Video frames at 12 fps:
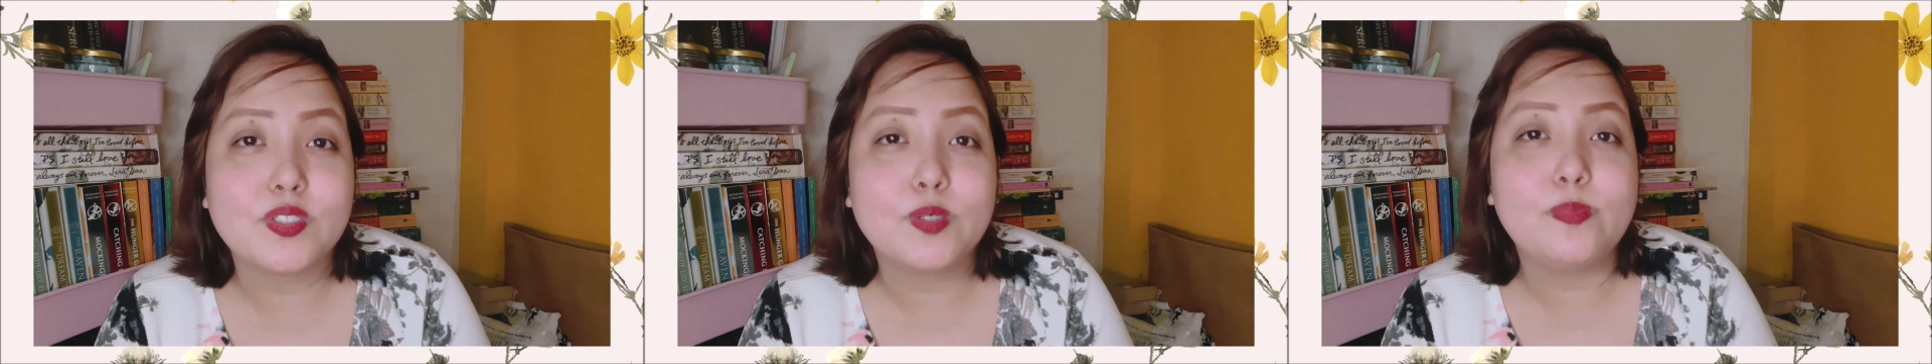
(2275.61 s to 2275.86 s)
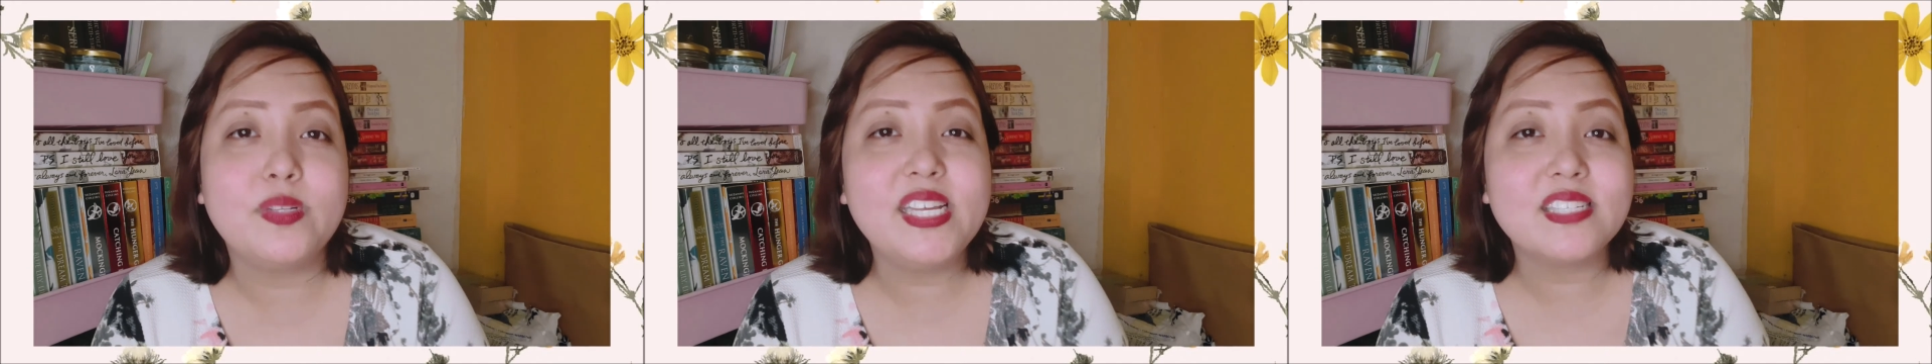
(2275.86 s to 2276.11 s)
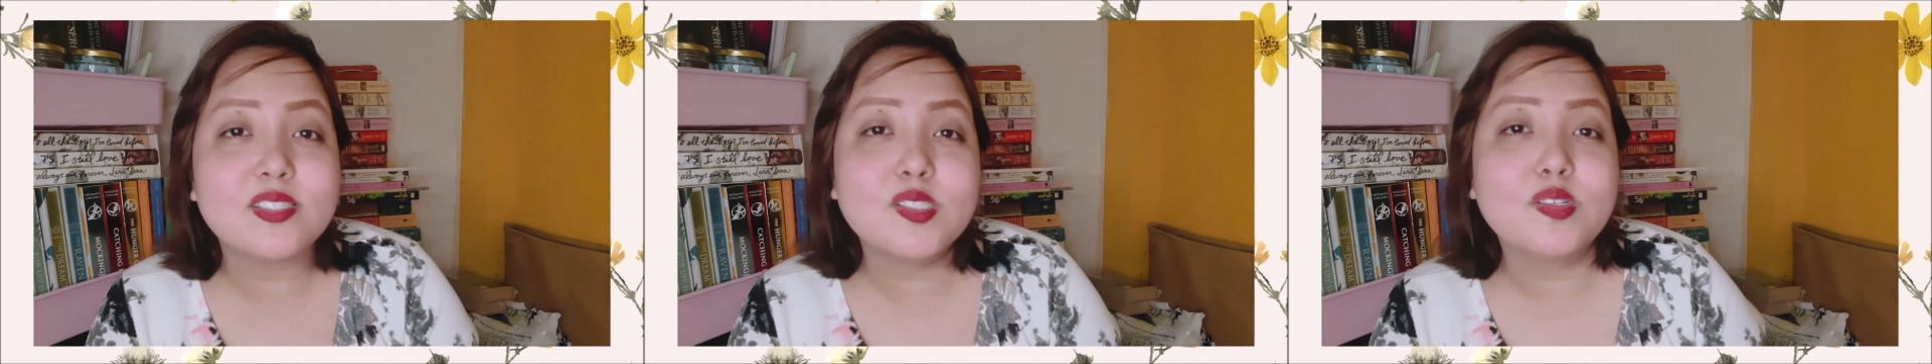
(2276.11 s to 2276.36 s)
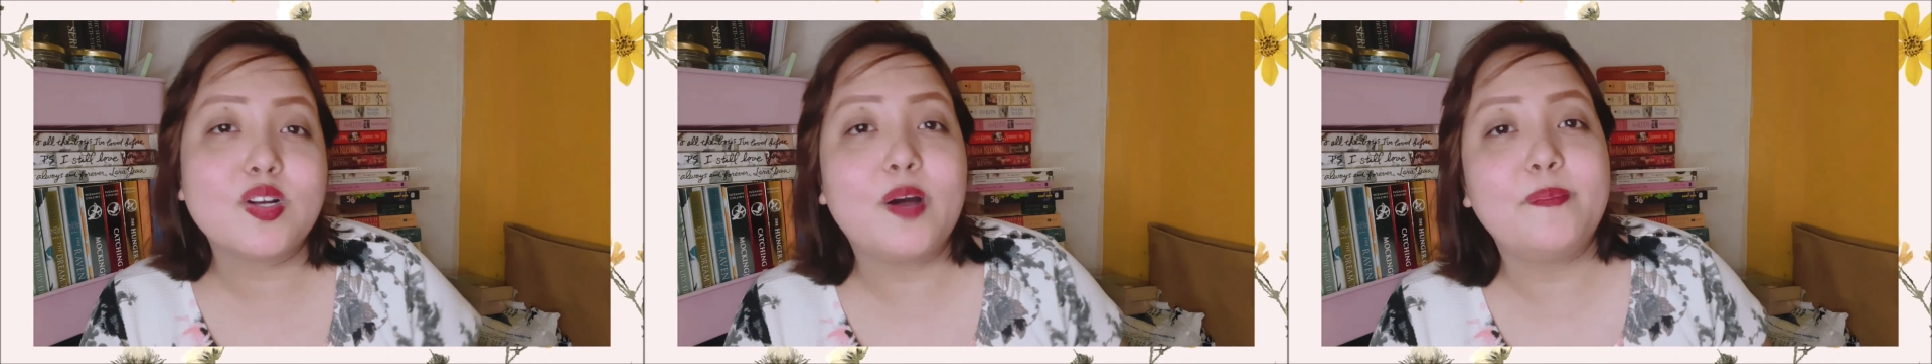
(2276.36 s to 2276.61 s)
So please
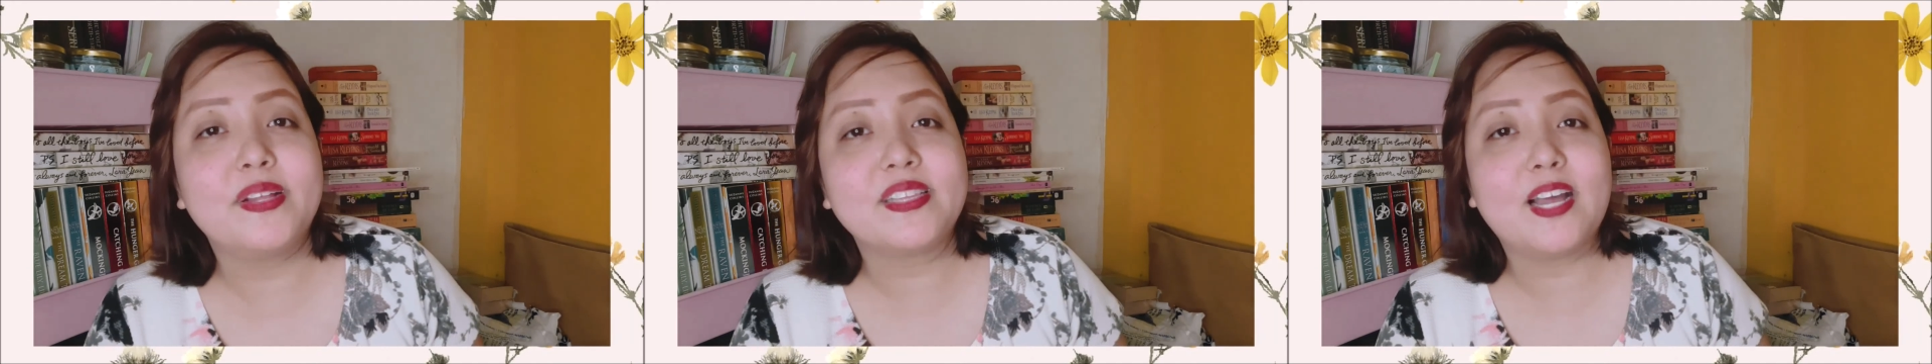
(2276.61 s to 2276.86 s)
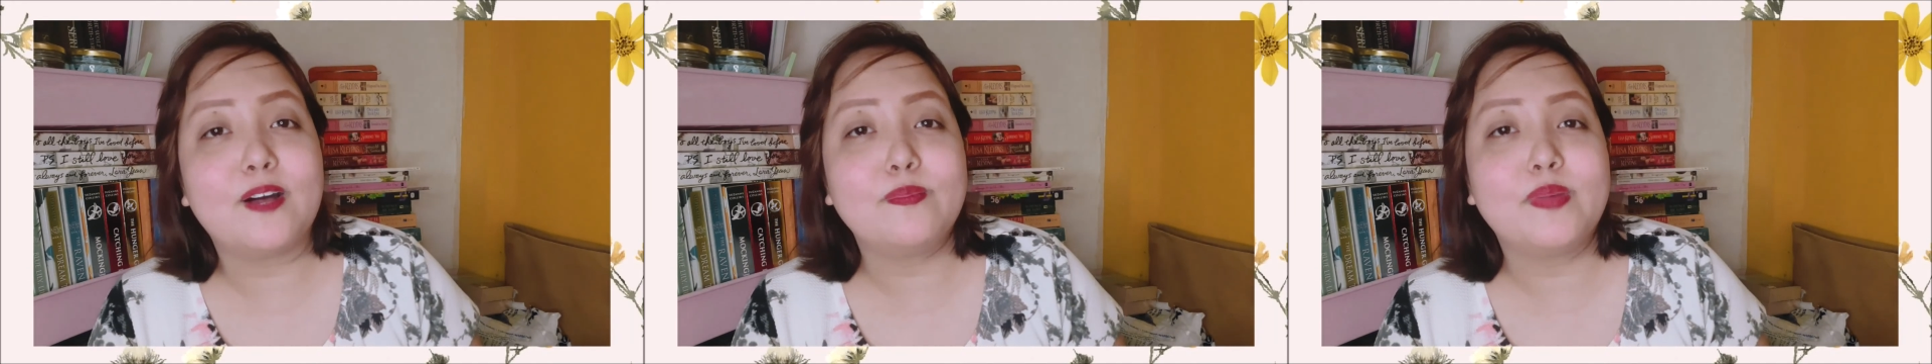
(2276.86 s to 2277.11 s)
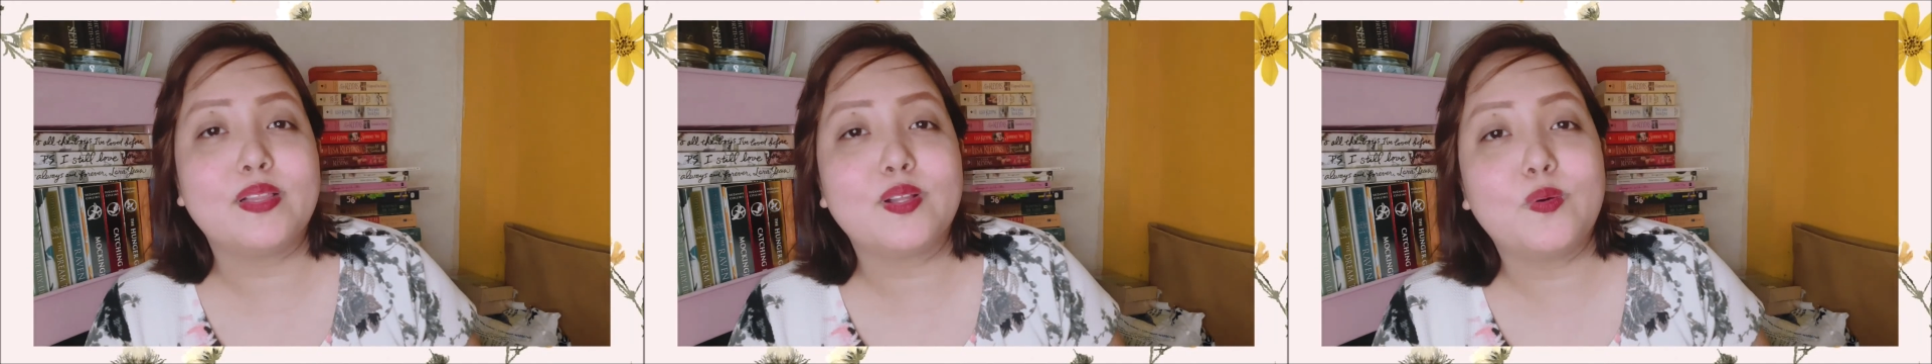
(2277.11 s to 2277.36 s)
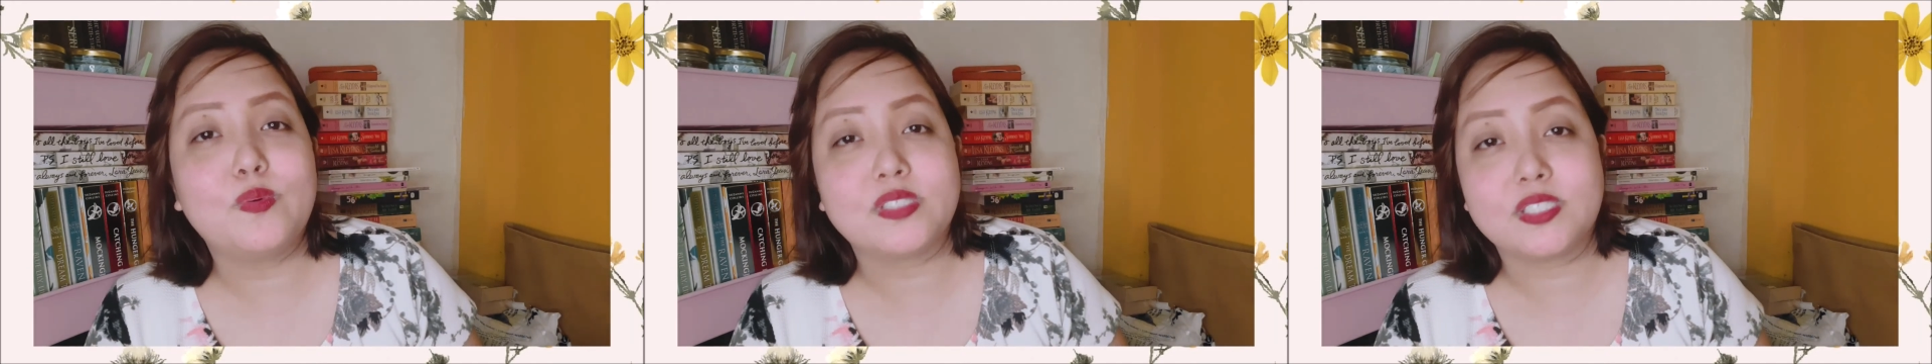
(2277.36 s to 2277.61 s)
do comment down
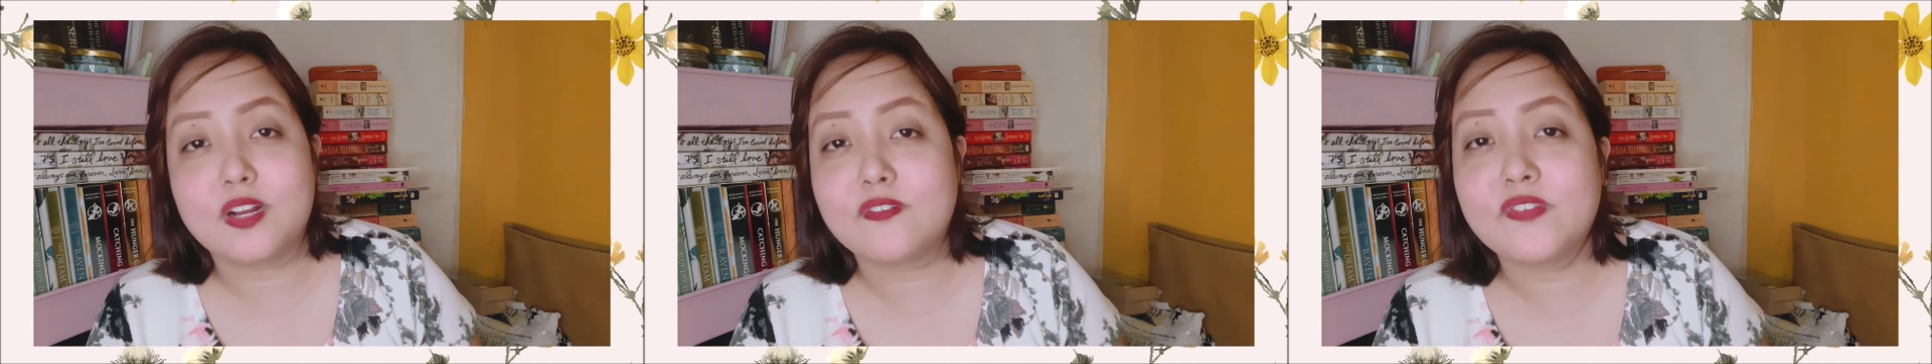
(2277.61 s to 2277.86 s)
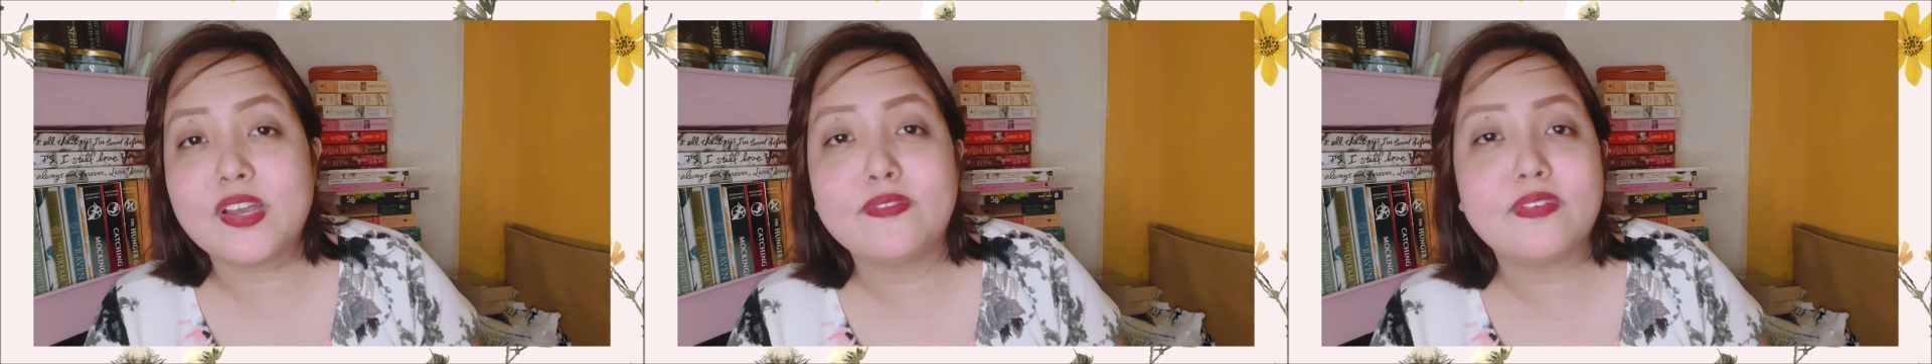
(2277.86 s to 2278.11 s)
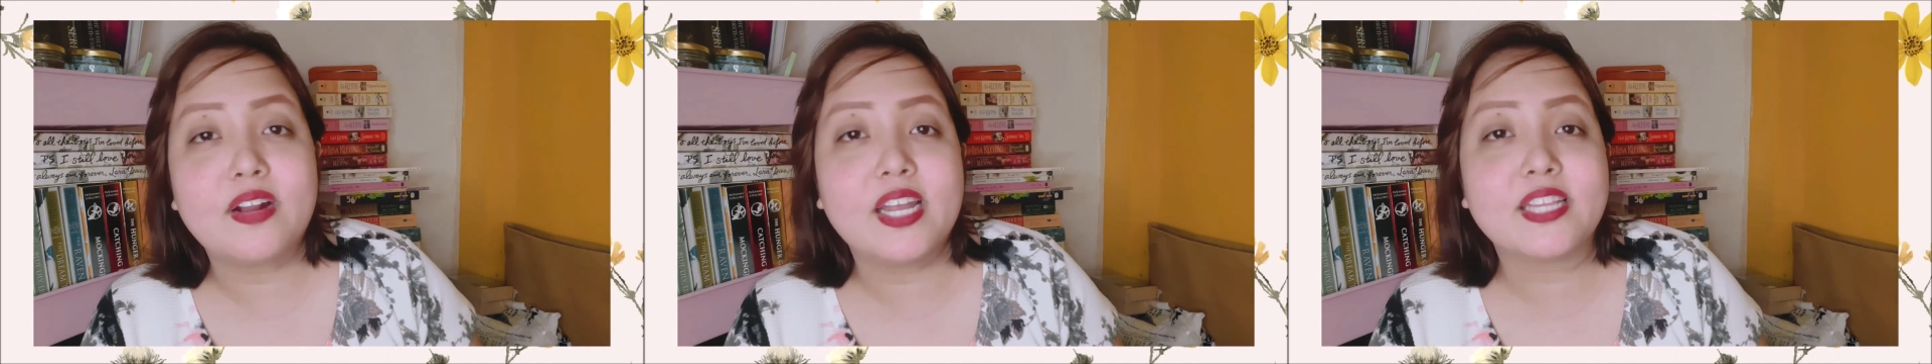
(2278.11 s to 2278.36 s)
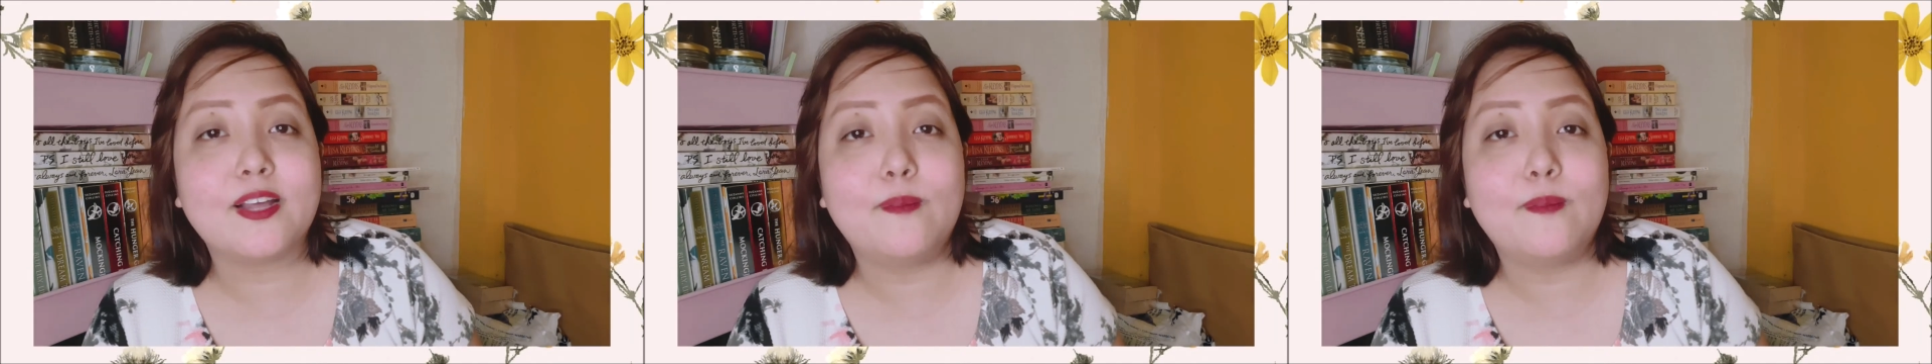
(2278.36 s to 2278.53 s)
below what's your favorite